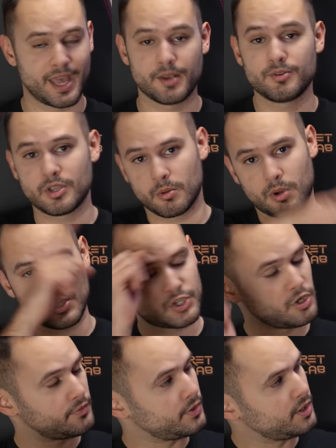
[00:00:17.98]
again, you can watch
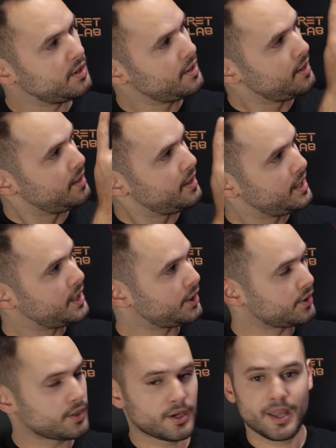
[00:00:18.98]
over
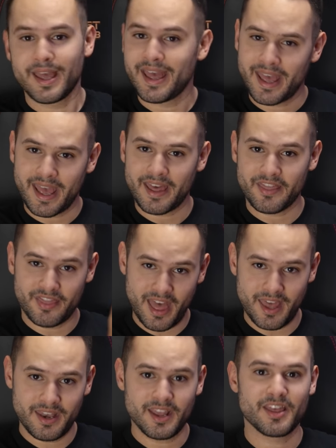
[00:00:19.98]
here. And then